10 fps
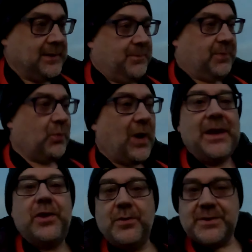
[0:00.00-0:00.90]
But
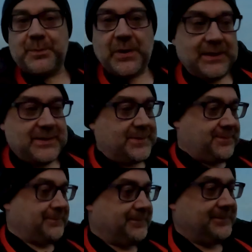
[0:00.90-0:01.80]
why those springs?
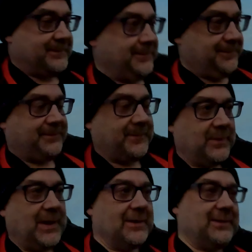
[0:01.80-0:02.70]

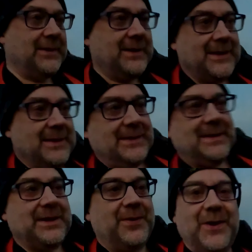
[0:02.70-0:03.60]
Well,
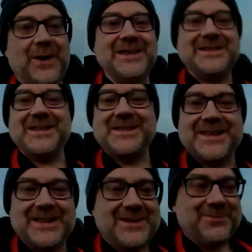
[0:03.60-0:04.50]
there's a few answers
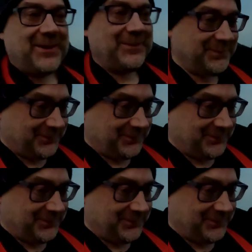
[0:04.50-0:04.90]
to this one.